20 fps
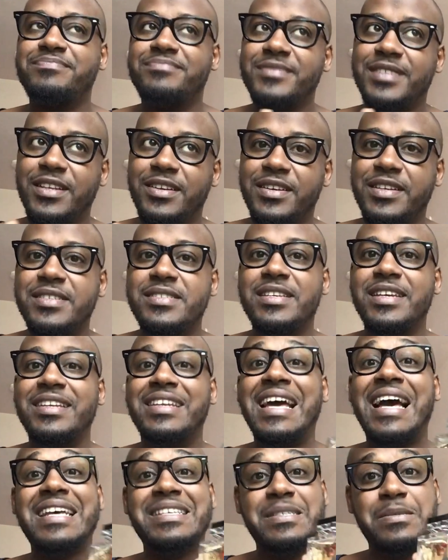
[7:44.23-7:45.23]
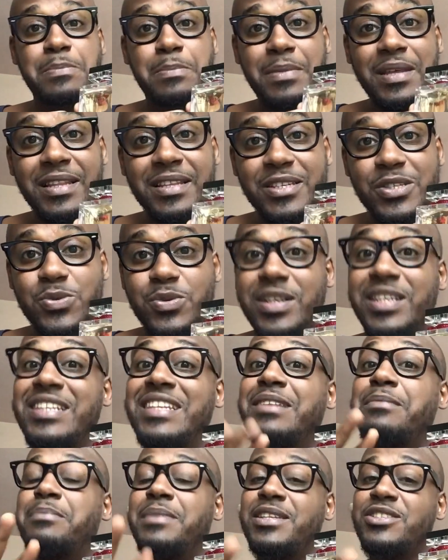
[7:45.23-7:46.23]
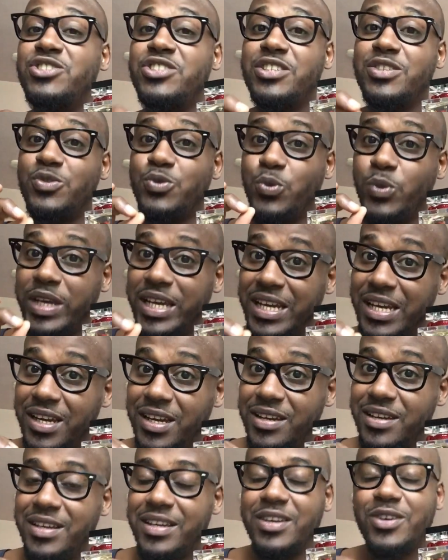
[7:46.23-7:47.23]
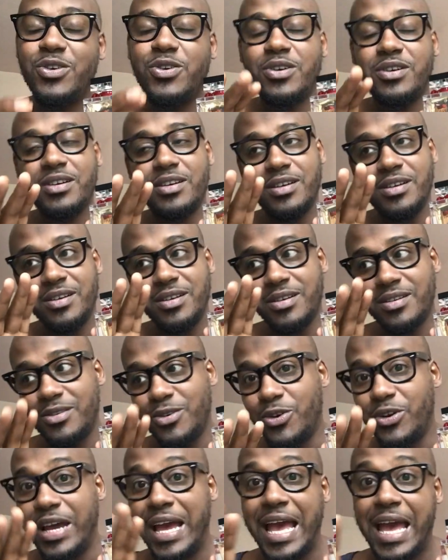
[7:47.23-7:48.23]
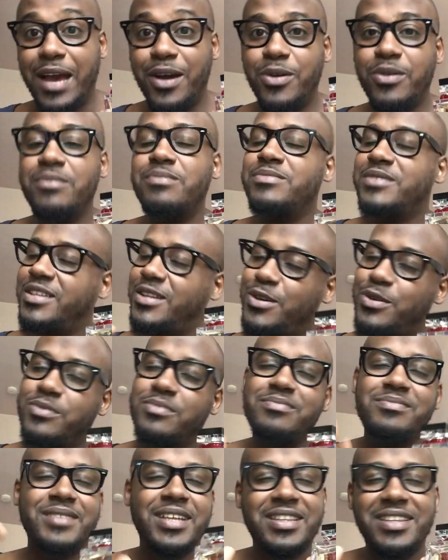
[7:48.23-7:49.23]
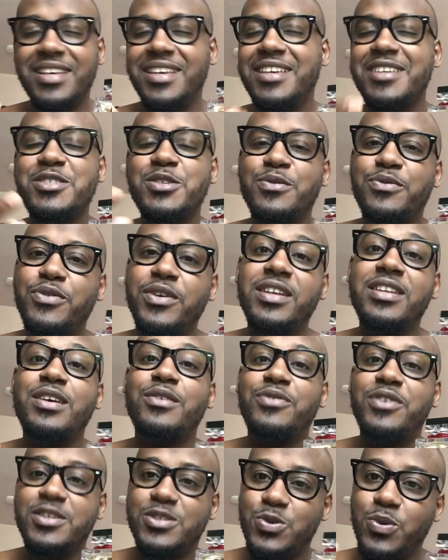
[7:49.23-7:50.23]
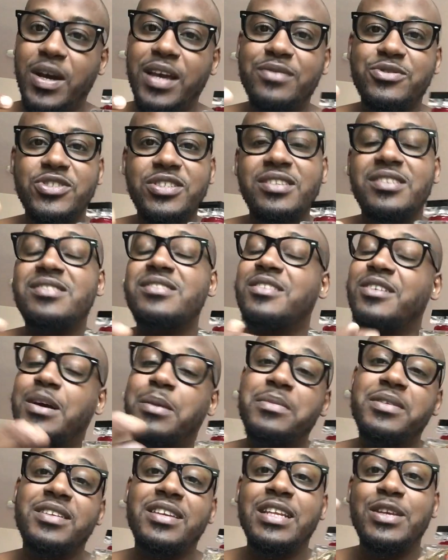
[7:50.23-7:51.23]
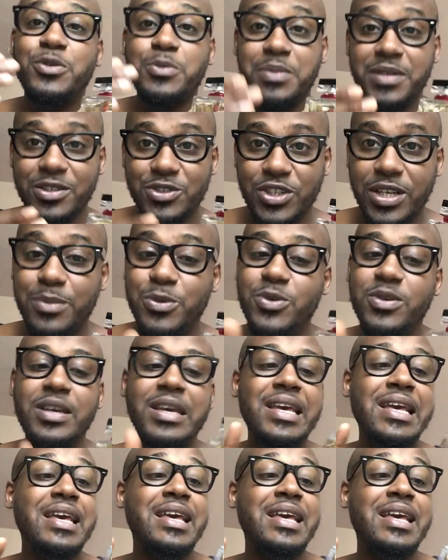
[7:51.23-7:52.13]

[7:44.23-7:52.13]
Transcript: You know, he said, "I smell this one." He didn't mention where uh, or how. You know, I think he's afraid of his wife. She's the comment, then he'll be in trouble.